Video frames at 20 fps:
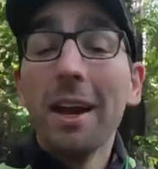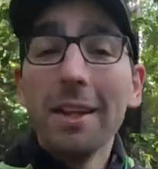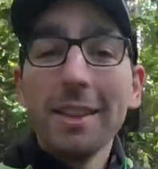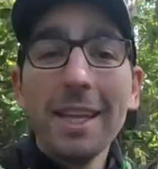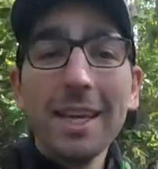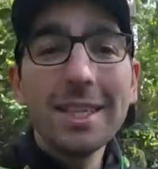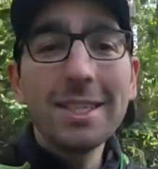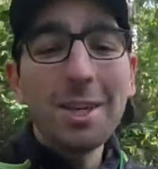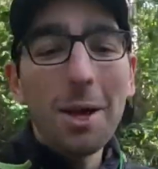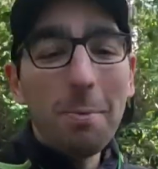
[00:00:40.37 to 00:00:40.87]

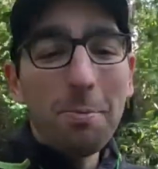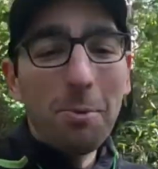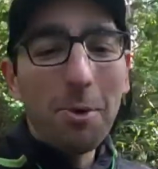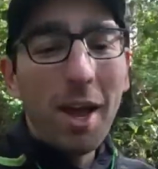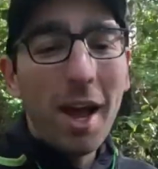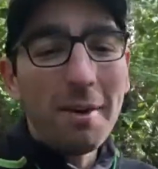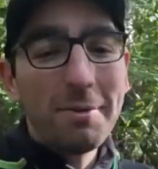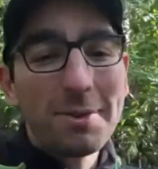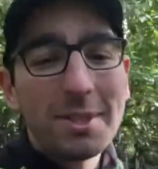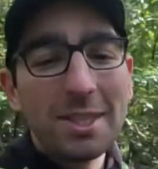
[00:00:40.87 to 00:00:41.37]
Next up, we
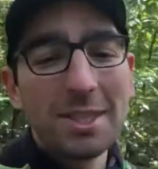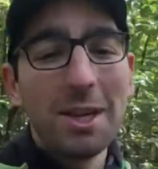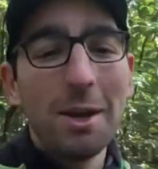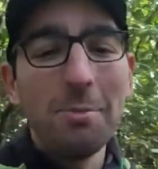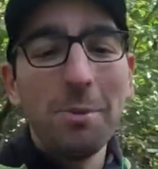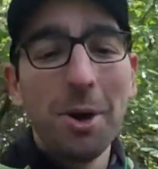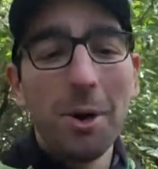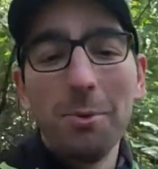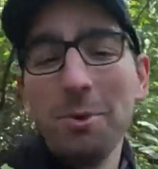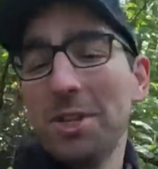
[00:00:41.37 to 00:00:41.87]
have
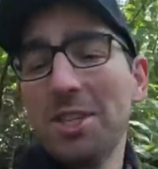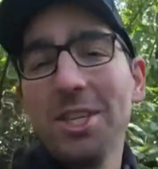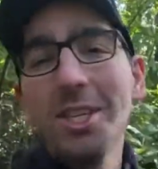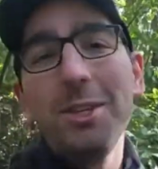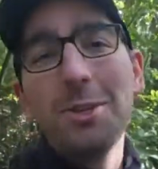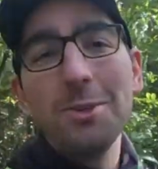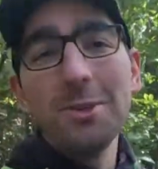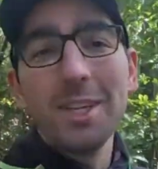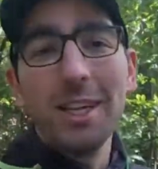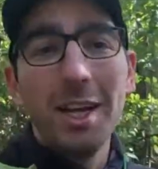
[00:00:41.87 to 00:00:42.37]
summer, which in
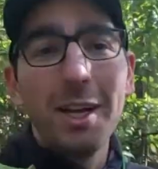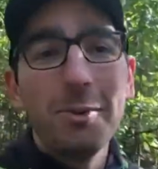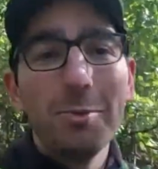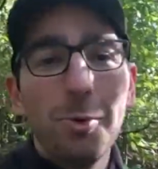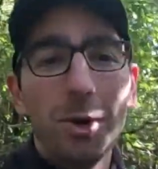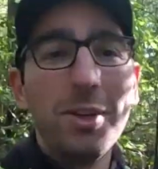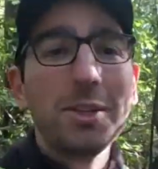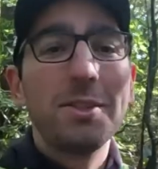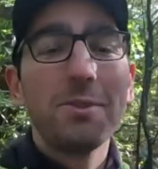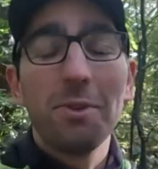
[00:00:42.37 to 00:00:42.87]
New Zealand
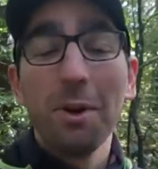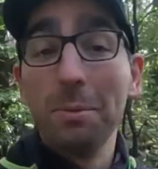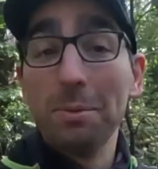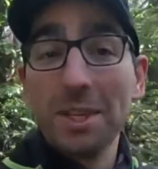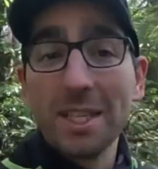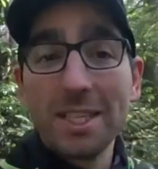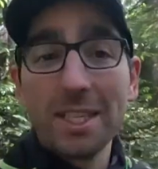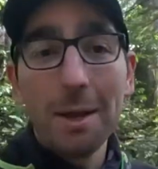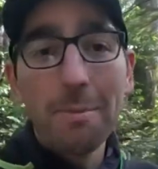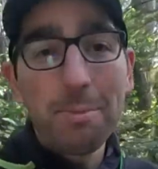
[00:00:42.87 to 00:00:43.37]
runs from
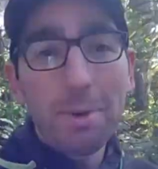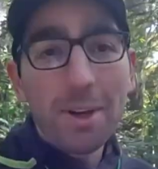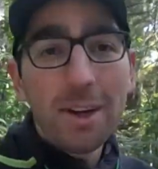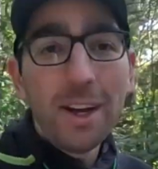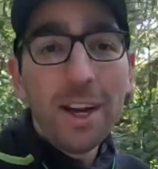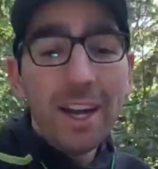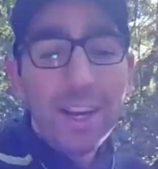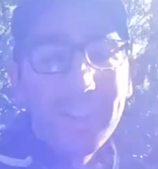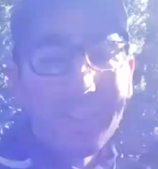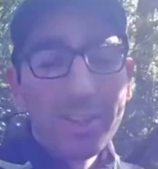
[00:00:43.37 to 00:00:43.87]
December,
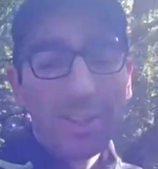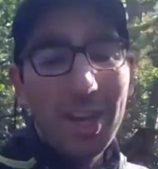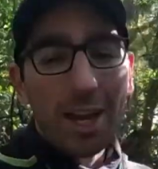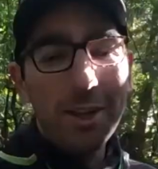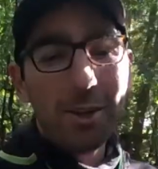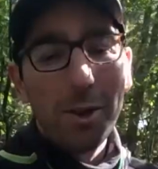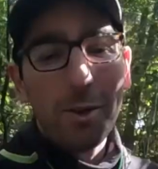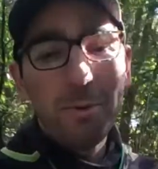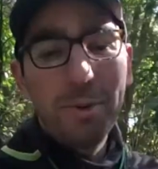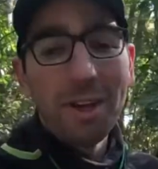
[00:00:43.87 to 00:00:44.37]

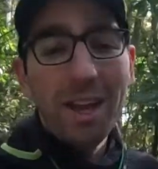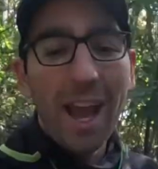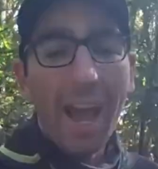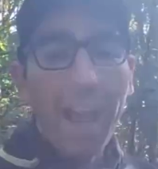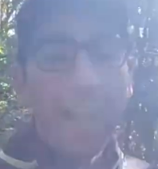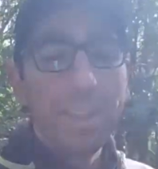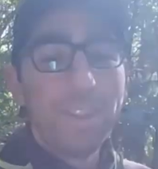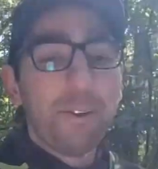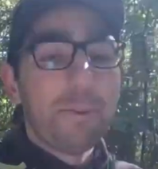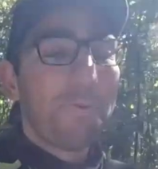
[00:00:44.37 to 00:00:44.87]
January
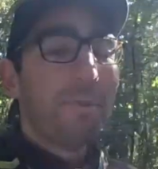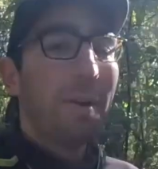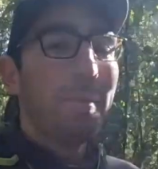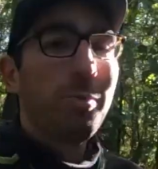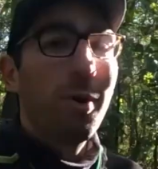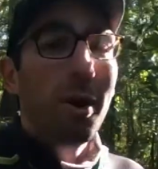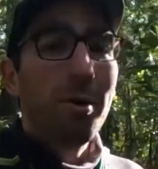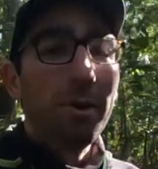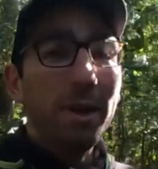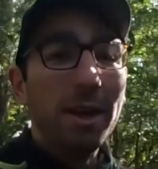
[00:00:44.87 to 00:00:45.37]
and
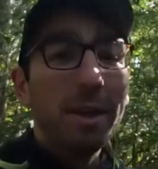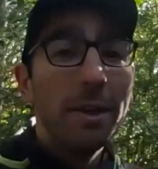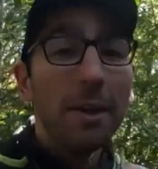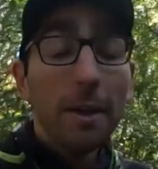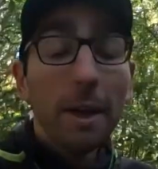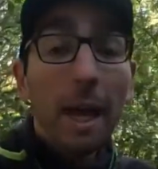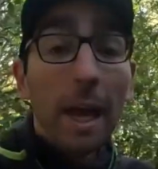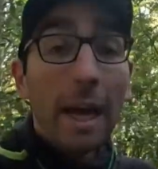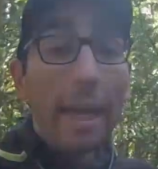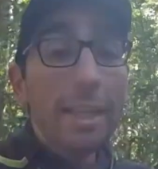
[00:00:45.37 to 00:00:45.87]
February.
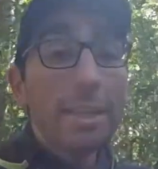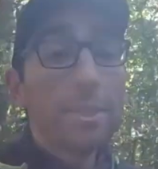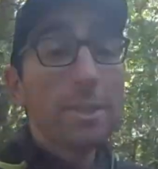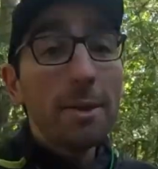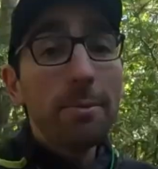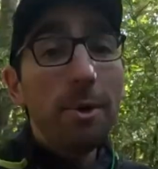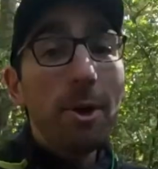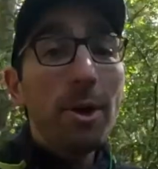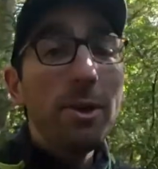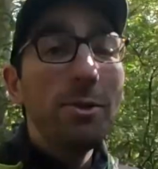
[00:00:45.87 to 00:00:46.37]
In
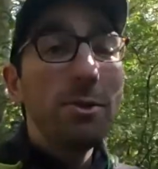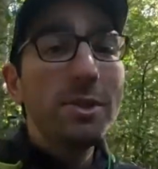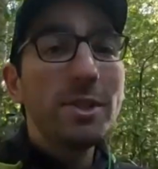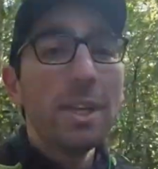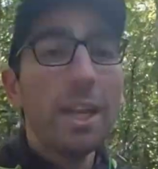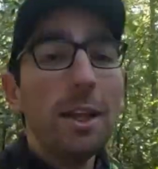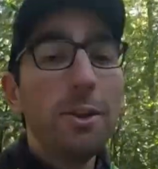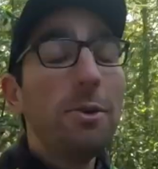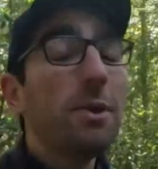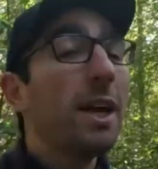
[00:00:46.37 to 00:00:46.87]
summer in New
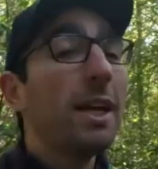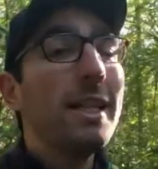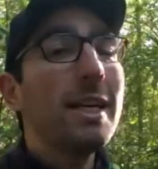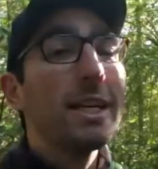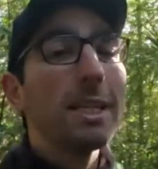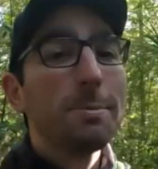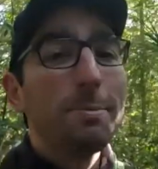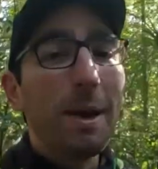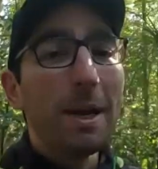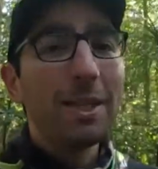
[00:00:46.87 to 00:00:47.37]
Zealand, you can
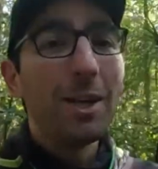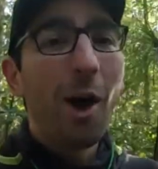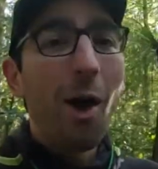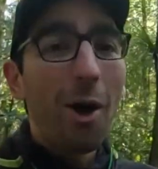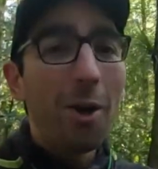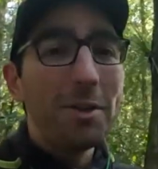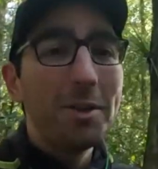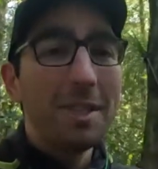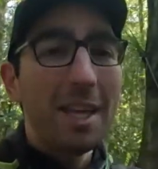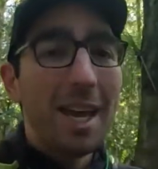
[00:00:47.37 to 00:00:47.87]
expect
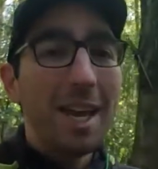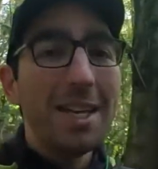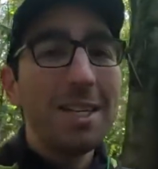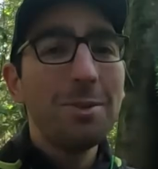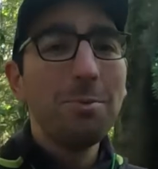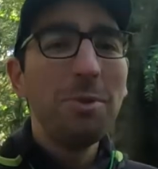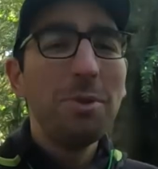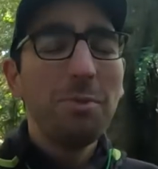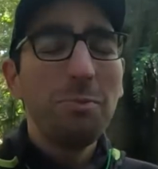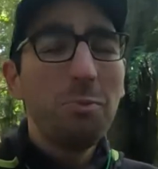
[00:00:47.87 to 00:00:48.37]
hot
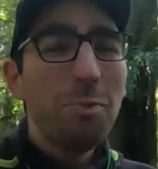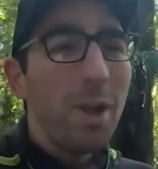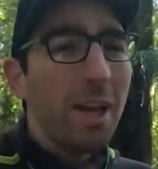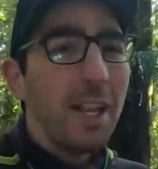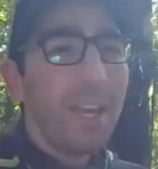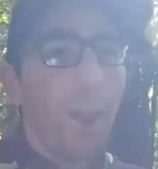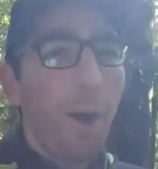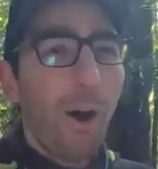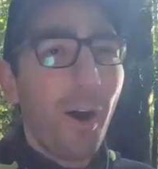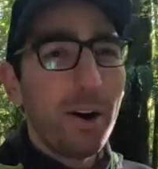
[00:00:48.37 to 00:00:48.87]
days with
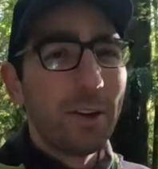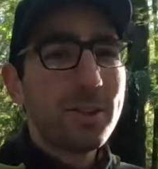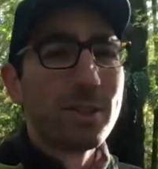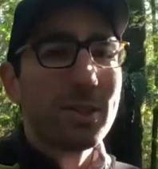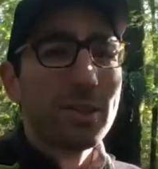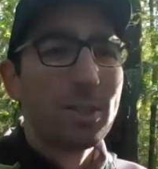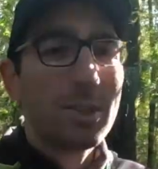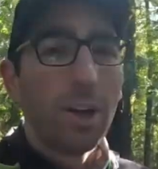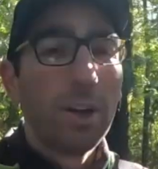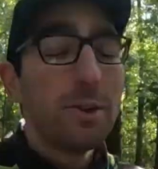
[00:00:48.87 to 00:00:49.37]
really hot
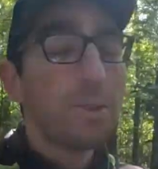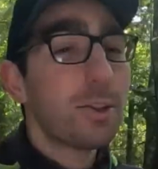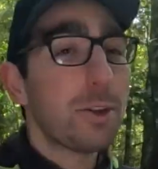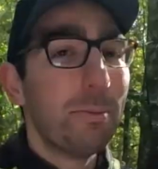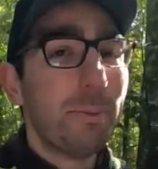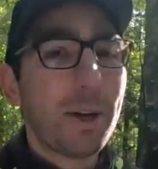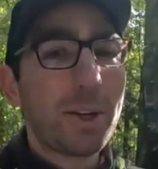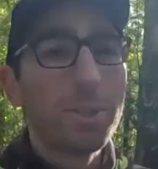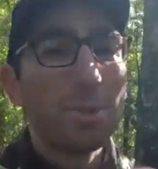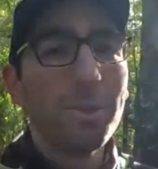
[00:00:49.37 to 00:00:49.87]
sun, so
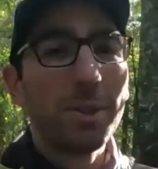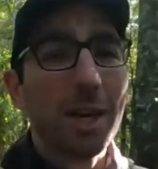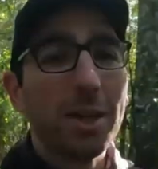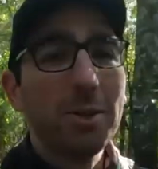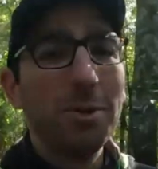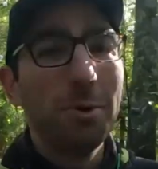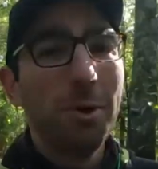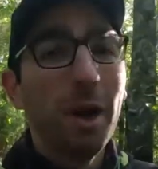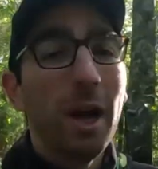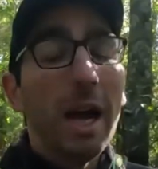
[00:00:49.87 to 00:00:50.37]
make sure
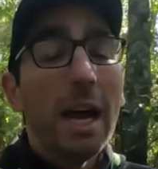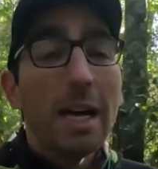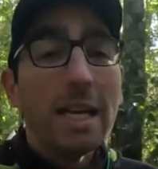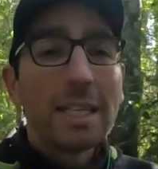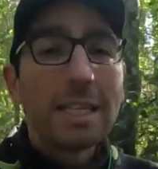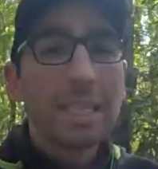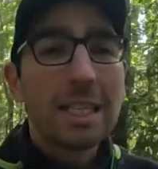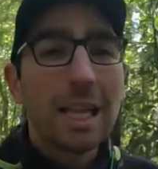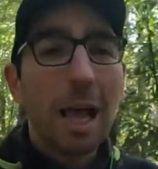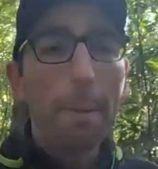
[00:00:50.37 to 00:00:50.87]
that you
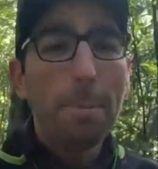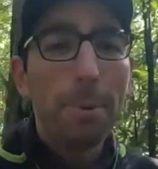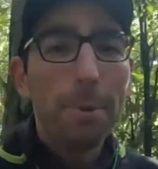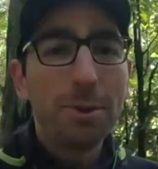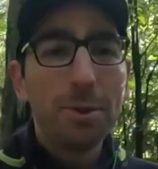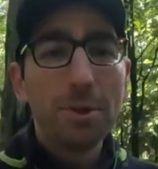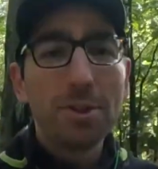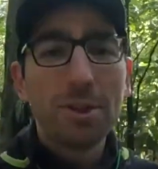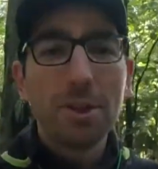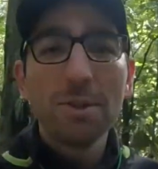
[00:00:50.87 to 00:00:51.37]
slap
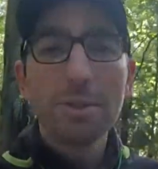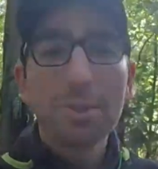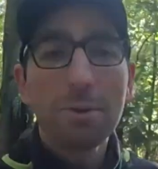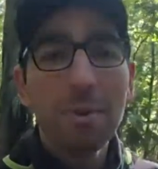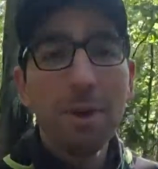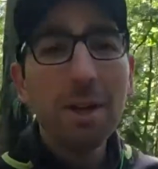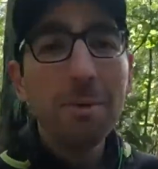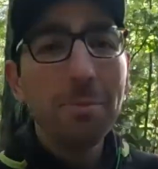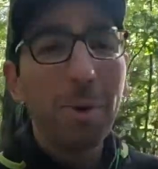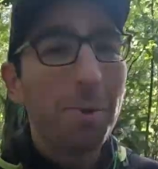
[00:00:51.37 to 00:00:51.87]
on the
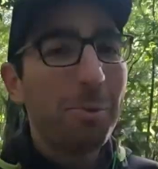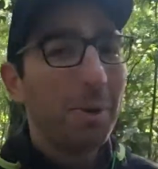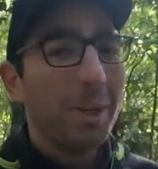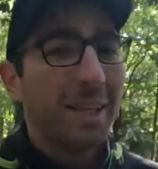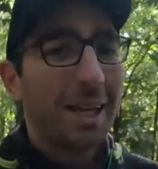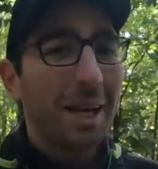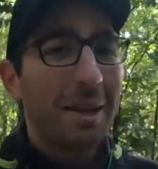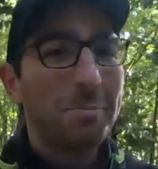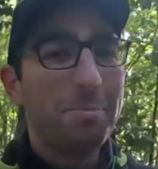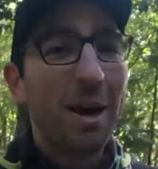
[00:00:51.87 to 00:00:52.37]
sunscreen, but we'll
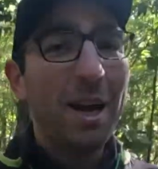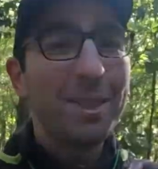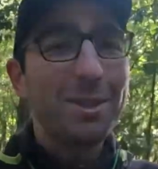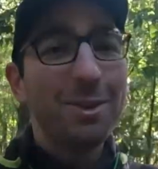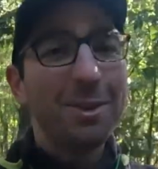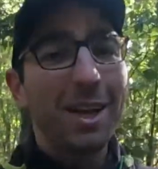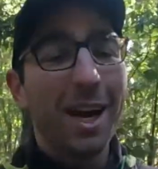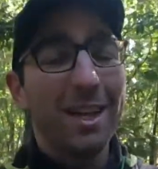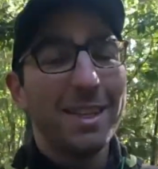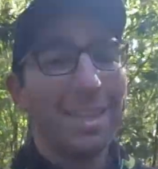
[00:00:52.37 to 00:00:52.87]
get back
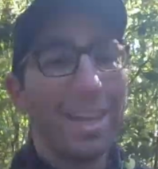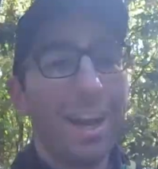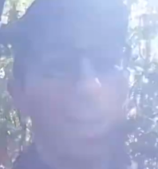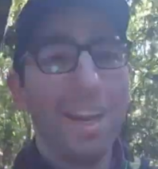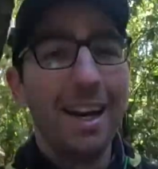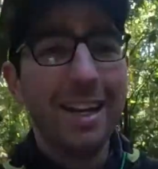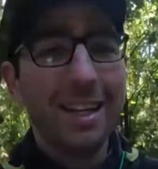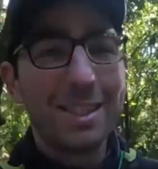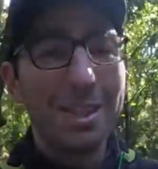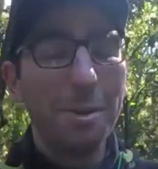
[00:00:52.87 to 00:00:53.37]
to that a
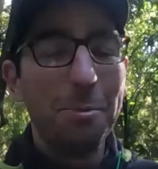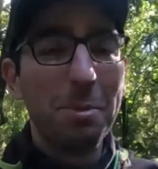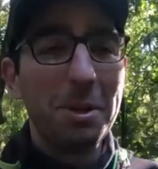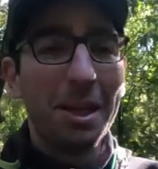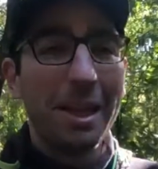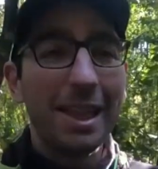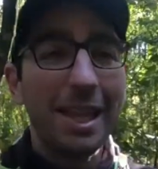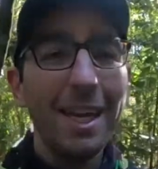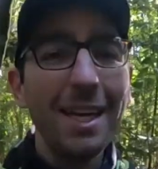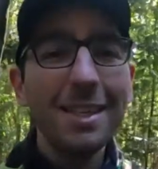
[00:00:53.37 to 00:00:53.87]
little
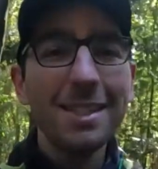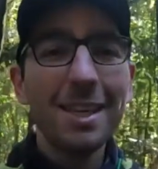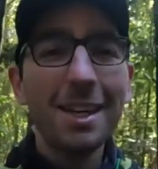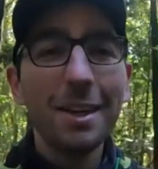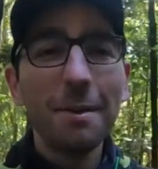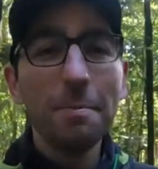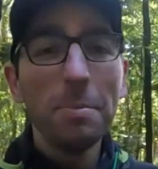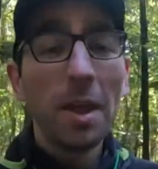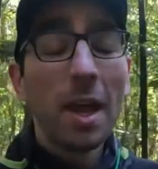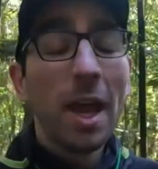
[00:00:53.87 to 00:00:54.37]
bit later.